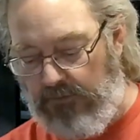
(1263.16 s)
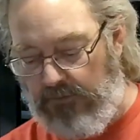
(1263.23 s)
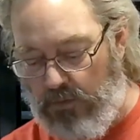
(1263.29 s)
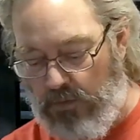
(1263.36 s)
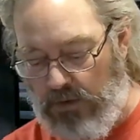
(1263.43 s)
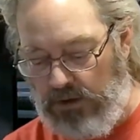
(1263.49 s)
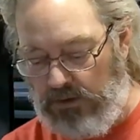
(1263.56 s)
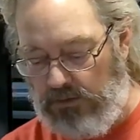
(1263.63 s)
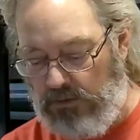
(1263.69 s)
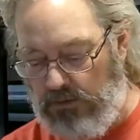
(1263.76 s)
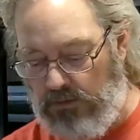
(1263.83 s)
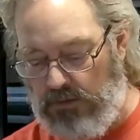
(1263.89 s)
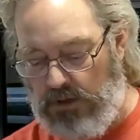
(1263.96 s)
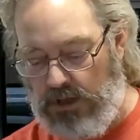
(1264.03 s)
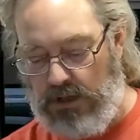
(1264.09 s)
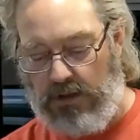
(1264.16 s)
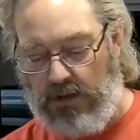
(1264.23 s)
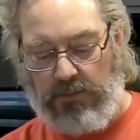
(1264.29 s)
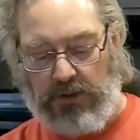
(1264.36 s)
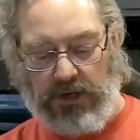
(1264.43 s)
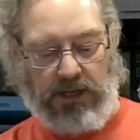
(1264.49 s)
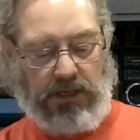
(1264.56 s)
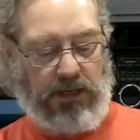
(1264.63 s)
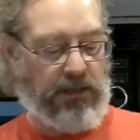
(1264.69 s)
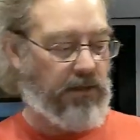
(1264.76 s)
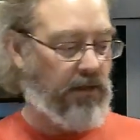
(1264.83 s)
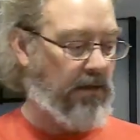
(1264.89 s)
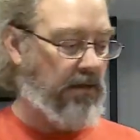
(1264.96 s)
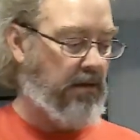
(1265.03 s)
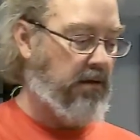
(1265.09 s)
if you want to, but I like
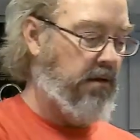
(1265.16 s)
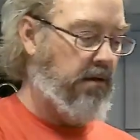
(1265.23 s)
to